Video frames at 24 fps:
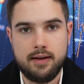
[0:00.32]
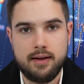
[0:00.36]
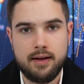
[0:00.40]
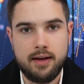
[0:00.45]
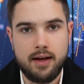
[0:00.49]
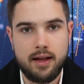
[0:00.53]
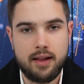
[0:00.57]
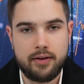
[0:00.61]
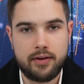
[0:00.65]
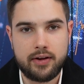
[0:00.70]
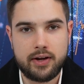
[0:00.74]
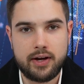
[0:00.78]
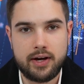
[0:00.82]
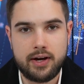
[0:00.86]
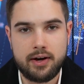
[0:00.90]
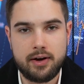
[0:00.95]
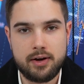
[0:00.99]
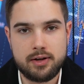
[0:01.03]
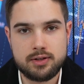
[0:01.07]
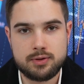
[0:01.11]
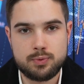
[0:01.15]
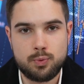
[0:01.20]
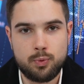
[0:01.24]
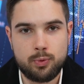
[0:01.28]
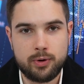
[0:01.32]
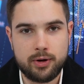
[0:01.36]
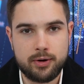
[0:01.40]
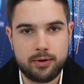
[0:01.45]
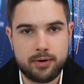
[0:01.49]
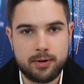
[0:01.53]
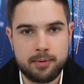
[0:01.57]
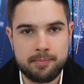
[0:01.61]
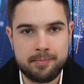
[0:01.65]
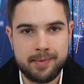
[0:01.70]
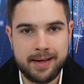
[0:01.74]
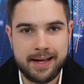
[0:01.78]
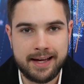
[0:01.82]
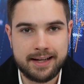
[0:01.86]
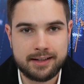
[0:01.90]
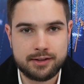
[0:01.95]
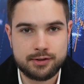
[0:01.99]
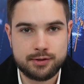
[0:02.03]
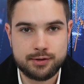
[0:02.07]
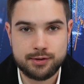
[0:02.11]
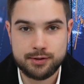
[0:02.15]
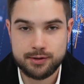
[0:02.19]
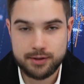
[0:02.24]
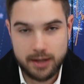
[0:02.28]
Hello guys, welcome back
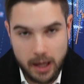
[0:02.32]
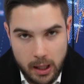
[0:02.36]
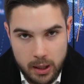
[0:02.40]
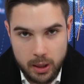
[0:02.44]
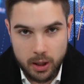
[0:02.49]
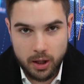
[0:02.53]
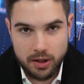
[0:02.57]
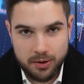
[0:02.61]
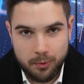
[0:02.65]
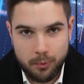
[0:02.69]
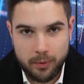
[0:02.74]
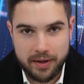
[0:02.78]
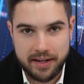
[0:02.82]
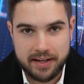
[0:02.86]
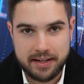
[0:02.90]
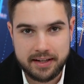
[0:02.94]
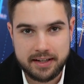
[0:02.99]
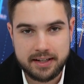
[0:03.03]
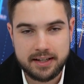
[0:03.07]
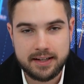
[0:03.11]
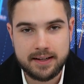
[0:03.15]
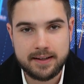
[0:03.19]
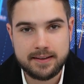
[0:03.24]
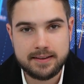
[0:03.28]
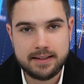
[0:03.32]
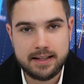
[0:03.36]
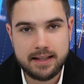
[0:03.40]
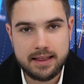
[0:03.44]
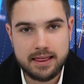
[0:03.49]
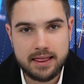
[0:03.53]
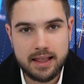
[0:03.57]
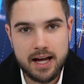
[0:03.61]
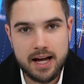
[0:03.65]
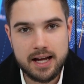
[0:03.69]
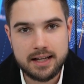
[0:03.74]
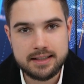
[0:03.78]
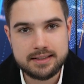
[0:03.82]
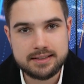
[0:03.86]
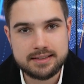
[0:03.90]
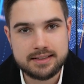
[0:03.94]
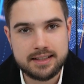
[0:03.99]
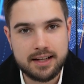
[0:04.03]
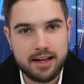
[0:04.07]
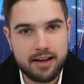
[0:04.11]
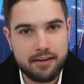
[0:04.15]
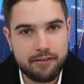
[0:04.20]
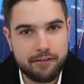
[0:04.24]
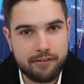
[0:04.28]
to another week. The last
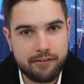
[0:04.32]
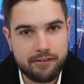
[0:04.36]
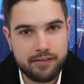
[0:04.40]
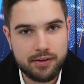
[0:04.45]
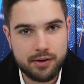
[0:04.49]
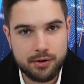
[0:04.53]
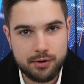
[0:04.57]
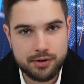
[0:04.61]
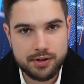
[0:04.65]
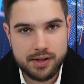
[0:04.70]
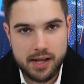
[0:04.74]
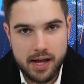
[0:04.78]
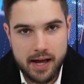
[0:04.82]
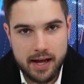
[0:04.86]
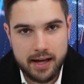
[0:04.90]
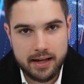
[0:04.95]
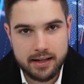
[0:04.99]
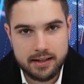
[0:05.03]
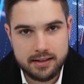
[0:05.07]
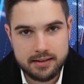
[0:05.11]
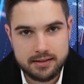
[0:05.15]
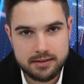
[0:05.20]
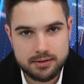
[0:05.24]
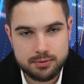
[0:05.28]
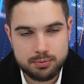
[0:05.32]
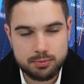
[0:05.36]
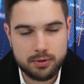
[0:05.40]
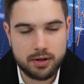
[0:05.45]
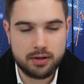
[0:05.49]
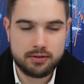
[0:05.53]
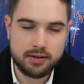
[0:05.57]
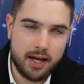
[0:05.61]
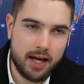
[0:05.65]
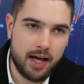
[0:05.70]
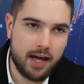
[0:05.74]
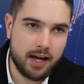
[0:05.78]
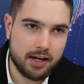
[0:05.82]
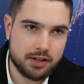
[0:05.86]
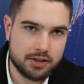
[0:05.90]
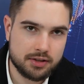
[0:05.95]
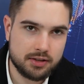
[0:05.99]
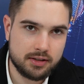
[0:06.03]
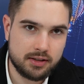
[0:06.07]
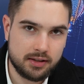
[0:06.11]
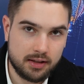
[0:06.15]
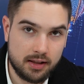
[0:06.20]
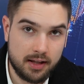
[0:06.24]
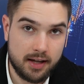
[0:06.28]
few days, well, the
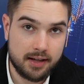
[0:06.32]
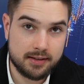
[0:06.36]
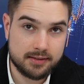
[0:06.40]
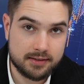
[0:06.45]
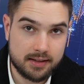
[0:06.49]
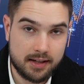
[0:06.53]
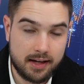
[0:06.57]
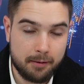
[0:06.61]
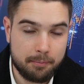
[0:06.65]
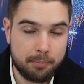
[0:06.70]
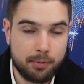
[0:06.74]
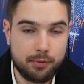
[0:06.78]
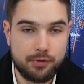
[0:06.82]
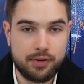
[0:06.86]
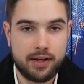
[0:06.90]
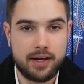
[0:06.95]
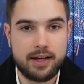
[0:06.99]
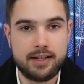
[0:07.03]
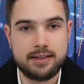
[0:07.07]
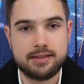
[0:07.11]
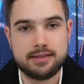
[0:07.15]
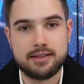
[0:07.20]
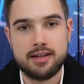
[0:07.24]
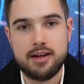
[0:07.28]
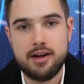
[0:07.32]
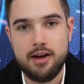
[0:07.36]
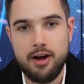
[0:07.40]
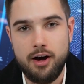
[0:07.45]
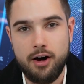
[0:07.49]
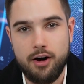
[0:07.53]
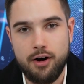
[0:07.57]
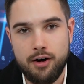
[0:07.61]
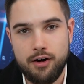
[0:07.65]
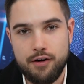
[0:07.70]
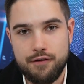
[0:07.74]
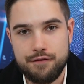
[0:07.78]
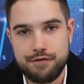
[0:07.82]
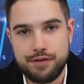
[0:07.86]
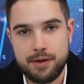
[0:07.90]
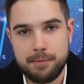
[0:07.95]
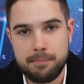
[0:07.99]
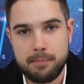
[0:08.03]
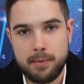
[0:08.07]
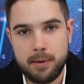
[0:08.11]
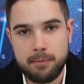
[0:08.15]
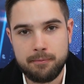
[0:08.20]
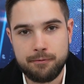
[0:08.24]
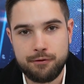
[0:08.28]
actually last couple days of the
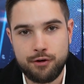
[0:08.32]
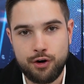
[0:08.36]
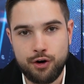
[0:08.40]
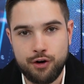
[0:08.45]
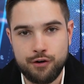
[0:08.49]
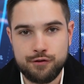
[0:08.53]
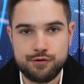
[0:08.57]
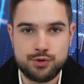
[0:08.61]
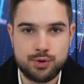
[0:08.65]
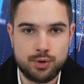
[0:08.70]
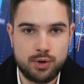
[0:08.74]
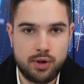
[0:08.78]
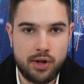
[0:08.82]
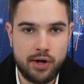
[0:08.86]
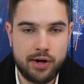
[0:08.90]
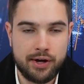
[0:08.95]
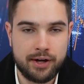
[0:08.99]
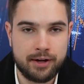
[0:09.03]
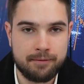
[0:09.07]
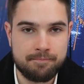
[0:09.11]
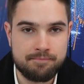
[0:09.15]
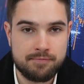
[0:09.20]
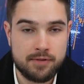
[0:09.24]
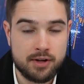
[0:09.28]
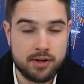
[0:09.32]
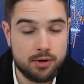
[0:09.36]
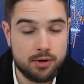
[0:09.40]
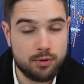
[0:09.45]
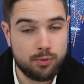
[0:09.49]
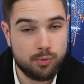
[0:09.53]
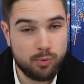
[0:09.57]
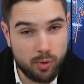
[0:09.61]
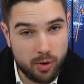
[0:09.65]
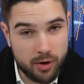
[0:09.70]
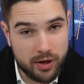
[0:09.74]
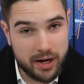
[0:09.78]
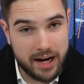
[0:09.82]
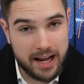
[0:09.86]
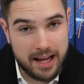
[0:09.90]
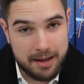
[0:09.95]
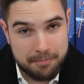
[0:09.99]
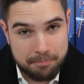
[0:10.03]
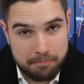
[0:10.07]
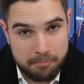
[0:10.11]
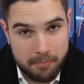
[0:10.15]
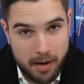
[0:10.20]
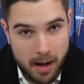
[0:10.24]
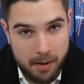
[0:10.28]
month of July. What a
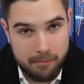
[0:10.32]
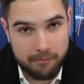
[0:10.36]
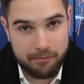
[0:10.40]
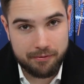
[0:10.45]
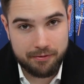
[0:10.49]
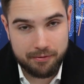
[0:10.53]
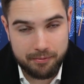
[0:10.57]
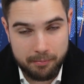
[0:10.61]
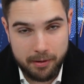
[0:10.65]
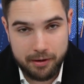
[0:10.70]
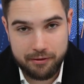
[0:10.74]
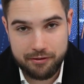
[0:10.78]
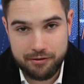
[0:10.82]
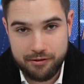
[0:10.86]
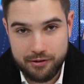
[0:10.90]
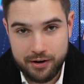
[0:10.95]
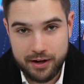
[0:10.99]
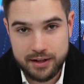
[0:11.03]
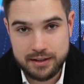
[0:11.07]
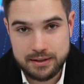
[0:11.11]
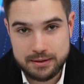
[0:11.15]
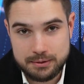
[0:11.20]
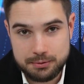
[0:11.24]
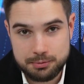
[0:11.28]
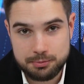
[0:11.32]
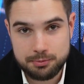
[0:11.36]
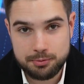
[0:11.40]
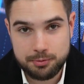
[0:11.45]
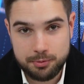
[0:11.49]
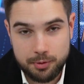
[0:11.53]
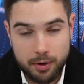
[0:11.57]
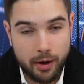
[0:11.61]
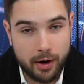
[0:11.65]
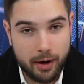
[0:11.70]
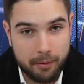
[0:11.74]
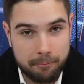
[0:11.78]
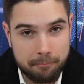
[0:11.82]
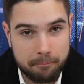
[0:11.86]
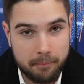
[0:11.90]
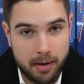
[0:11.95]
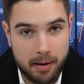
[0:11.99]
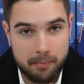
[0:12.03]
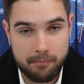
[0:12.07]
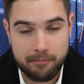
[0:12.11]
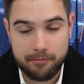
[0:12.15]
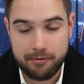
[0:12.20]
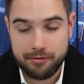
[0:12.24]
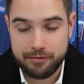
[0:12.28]
month, my friends, what a
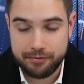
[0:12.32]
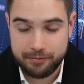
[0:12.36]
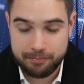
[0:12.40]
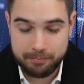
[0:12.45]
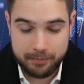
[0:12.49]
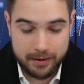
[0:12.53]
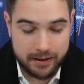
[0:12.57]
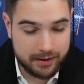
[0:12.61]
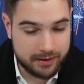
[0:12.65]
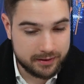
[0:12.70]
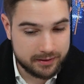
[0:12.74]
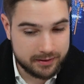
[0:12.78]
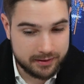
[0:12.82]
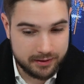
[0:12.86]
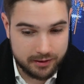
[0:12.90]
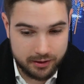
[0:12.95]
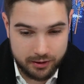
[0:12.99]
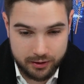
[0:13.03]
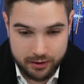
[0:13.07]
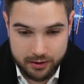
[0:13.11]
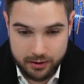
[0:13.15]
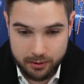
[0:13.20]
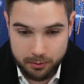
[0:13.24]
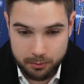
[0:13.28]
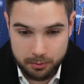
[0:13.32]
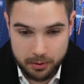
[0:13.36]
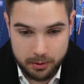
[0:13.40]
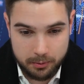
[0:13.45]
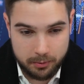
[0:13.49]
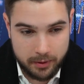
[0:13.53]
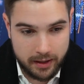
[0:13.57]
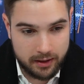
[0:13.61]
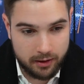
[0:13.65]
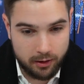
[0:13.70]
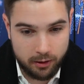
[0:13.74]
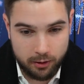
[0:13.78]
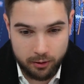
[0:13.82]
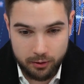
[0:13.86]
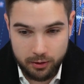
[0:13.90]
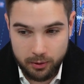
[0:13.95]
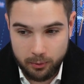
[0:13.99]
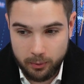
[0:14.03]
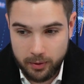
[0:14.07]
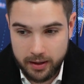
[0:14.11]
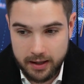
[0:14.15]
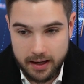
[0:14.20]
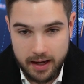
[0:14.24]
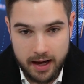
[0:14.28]
month. Because look, we went all the
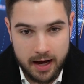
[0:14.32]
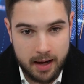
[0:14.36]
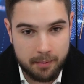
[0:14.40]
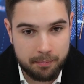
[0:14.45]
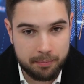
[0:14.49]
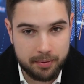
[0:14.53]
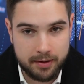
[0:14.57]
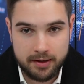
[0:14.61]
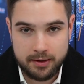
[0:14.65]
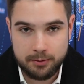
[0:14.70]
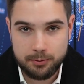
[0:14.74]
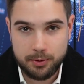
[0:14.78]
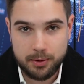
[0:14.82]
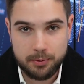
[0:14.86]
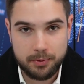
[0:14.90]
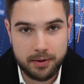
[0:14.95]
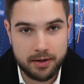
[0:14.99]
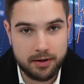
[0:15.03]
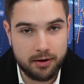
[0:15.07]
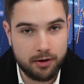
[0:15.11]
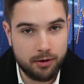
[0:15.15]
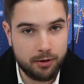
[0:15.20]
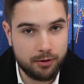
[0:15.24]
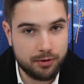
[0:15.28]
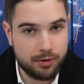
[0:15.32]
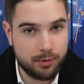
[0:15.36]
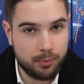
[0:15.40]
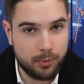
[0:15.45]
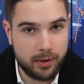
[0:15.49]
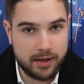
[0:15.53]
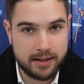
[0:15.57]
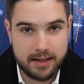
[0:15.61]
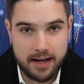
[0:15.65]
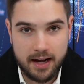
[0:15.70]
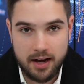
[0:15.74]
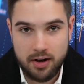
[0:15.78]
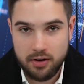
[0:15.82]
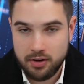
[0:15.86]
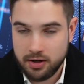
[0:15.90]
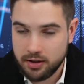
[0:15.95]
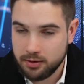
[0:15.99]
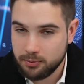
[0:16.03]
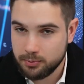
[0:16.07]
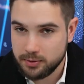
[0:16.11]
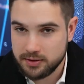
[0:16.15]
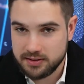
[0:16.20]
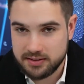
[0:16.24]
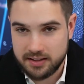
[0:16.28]
way up and then we went all the way down
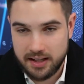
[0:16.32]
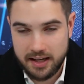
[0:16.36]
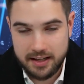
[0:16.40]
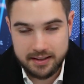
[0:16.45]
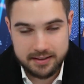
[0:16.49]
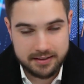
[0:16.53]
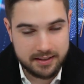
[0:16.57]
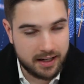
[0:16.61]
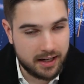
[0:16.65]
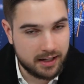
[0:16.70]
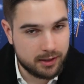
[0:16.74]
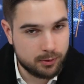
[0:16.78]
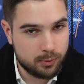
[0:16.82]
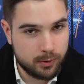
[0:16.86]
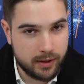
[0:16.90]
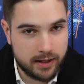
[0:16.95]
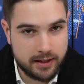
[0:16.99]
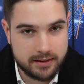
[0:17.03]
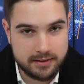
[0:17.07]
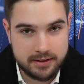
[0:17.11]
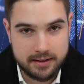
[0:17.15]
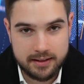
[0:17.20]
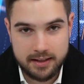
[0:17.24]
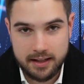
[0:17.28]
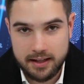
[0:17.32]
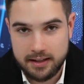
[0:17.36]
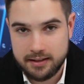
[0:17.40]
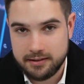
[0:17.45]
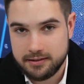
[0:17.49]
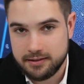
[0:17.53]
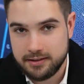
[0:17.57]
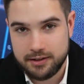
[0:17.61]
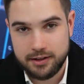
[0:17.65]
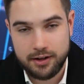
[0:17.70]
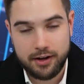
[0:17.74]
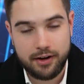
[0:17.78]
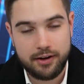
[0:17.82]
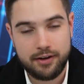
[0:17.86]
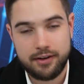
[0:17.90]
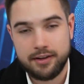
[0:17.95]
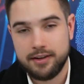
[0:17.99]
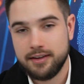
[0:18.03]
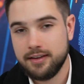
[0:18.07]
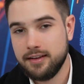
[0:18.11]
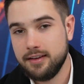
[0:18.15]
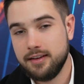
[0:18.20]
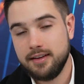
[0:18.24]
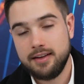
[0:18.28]
and we stay sideways and then, you know,
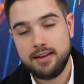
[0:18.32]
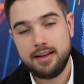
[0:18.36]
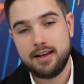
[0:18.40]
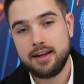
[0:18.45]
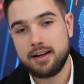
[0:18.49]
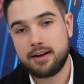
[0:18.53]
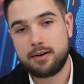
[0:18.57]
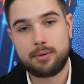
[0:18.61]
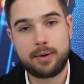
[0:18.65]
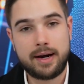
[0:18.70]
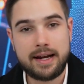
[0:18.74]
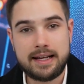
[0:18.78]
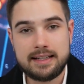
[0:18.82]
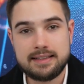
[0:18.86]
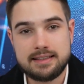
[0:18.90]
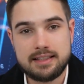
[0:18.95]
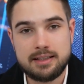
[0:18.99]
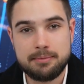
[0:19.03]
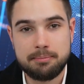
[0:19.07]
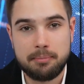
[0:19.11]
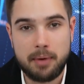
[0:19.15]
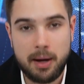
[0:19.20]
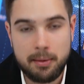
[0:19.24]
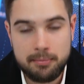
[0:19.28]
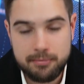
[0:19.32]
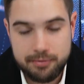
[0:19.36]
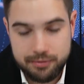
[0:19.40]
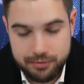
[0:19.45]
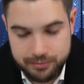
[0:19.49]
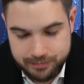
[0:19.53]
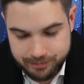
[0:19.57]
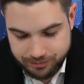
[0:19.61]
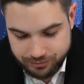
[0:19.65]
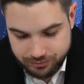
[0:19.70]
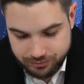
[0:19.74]
a crazy month.